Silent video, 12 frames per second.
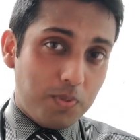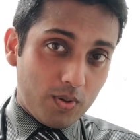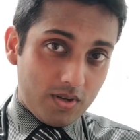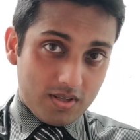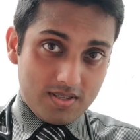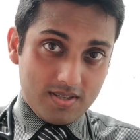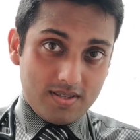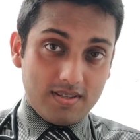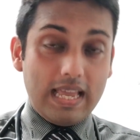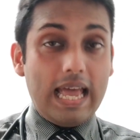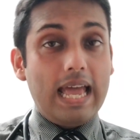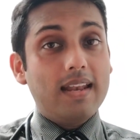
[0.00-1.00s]
bonus
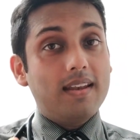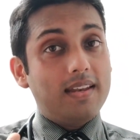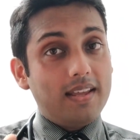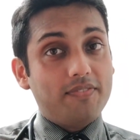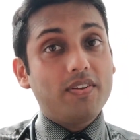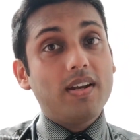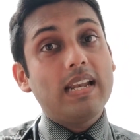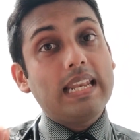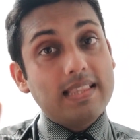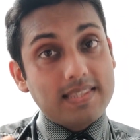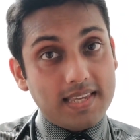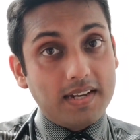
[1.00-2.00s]
and definitely an
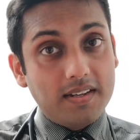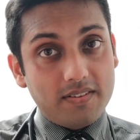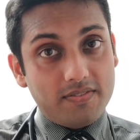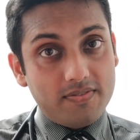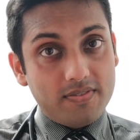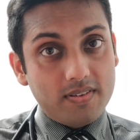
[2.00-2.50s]
incentive.